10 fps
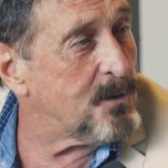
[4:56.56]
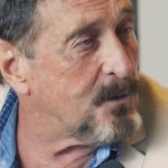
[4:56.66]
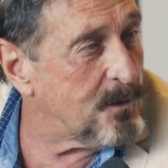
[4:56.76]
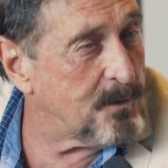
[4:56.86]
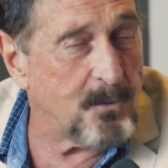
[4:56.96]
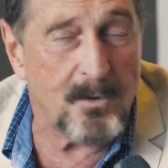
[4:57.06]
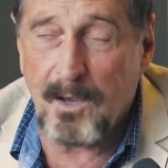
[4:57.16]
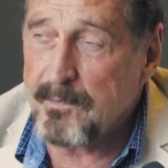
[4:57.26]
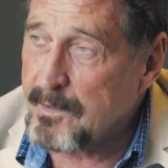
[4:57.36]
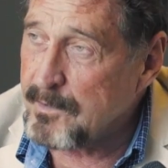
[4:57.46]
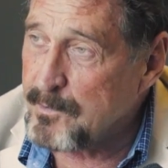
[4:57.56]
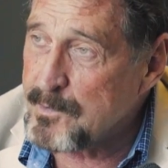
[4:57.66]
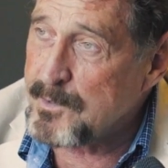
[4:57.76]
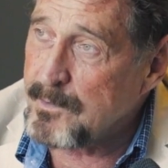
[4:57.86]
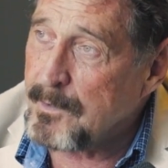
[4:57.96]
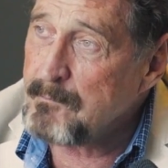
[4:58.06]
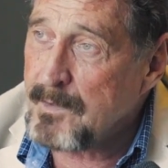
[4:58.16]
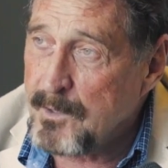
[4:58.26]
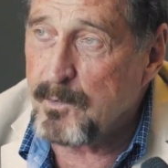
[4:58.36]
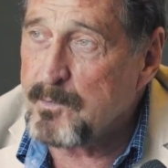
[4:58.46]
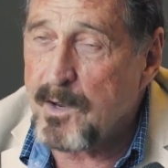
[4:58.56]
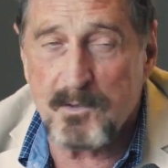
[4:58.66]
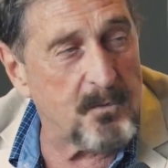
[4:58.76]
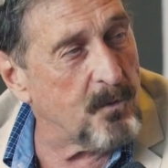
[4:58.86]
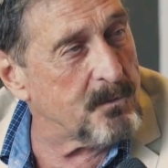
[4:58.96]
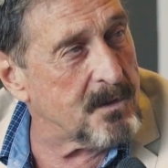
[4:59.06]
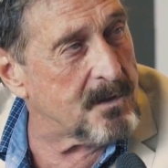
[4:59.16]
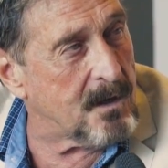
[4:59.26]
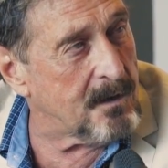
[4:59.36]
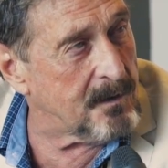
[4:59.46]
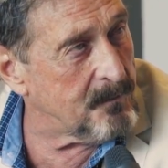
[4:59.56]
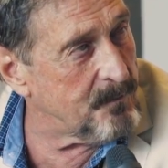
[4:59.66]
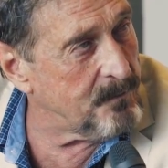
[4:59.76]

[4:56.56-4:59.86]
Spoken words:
to it, or you will have to get used to it. It will transform society.